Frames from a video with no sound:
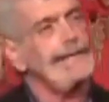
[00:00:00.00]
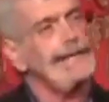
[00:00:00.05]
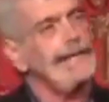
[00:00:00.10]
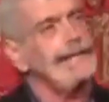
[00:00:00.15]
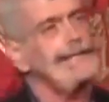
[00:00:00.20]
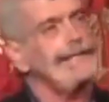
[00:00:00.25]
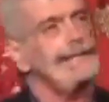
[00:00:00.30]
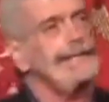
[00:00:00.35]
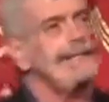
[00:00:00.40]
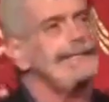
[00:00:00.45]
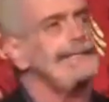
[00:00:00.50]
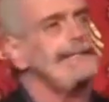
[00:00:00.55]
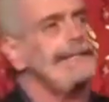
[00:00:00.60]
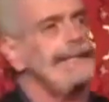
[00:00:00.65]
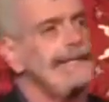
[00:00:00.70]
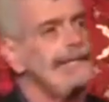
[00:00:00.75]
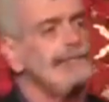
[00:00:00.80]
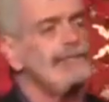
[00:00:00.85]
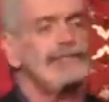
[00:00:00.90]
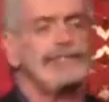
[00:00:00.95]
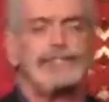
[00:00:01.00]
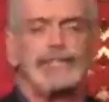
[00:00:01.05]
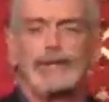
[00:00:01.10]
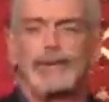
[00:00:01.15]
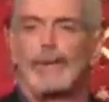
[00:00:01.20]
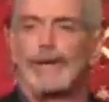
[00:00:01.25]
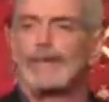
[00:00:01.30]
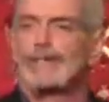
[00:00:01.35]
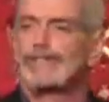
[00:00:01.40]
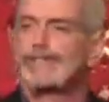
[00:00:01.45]
and I think that's an interesting
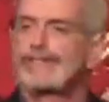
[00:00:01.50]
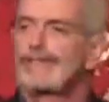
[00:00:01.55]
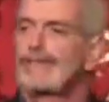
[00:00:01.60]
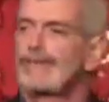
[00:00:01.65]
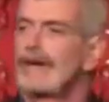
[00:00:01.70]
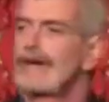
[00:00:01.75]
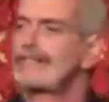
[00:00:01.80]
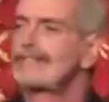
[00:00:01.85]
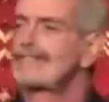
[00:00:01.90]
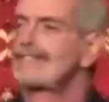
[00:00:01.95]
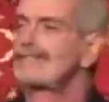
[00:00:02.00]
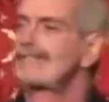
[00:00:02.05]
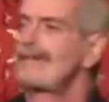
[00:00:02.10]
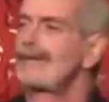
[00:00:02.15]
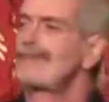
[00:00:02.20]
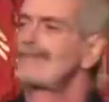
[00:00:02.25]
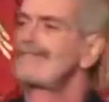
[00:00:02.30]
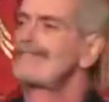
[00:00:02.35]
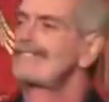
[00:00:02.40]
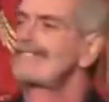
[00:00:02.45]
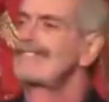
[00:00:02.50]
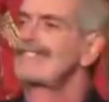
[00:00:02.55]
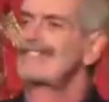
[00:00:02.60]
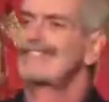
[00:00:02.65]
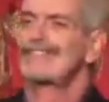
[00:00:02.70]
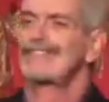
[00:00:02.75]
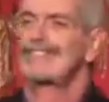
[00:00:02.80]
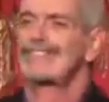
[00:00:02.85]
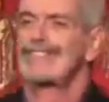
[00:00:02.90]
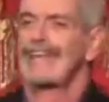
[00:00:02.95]
question for us as
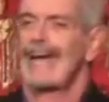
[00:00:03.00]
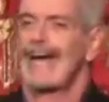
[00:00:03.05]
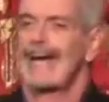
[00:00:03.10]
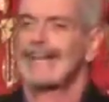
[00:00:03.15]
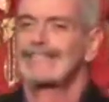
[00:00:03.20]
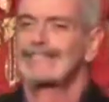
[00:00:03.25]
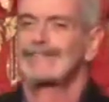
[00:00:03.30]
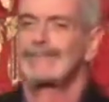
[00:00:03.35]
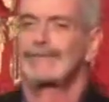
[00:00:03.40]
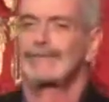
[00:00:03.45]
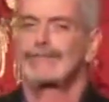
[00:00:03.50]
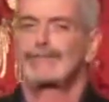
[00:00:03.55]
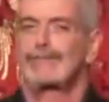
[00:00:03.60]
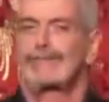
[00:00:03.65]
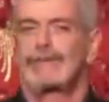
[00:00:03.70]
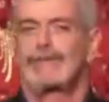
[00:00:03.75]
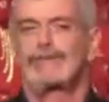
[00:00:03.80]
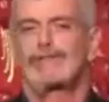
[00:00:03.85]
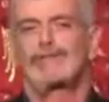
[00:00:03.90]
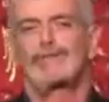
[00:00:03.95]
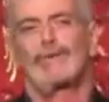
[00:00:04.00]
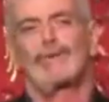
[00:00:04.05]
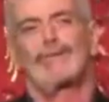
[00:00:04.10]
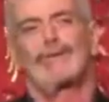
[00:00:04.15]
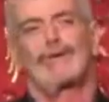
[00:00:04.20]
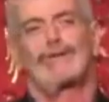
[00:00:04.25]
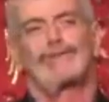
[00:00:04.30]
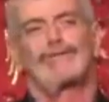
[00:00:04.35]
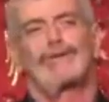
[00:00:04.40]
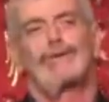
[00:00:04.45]
metaphysicians to ask from a spiritual
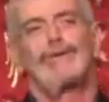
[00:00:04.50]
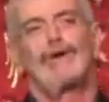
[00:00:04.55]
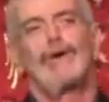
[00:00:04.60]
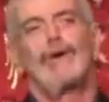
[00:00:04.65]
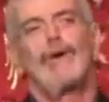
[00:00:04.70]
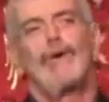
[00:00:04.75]
point of view.